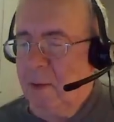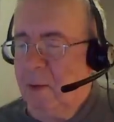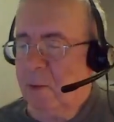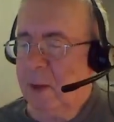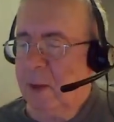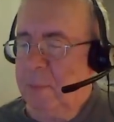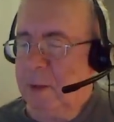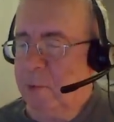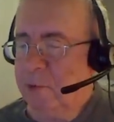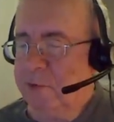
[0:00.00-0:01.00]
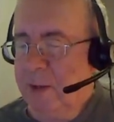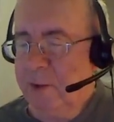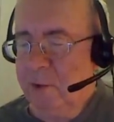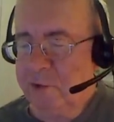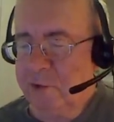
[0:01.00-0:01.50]
Okay, people are saying
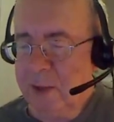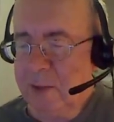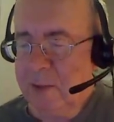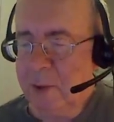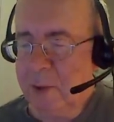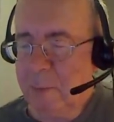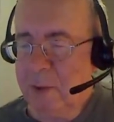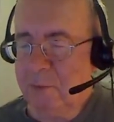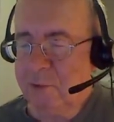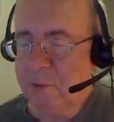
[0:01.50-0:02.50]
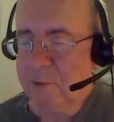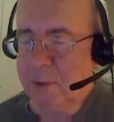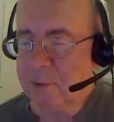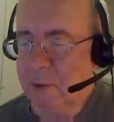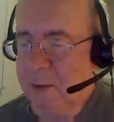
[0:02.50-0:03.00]
they're seeing the pop-in, so
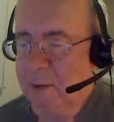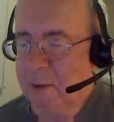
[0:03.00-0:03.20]
that's good.